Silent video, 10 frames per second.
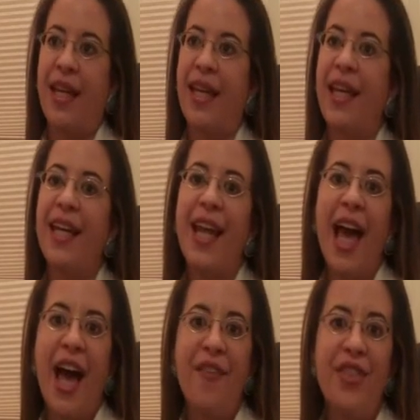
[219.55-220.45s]
and
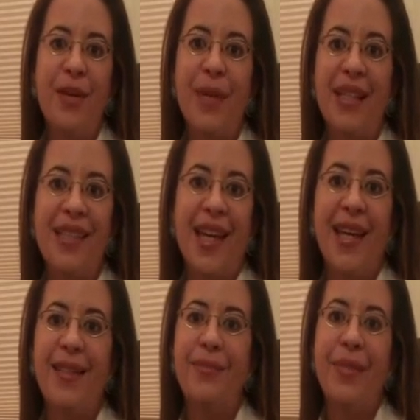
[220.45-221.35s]
have them
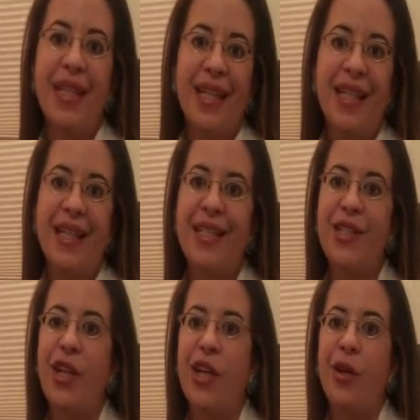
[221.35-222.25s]
attend meetings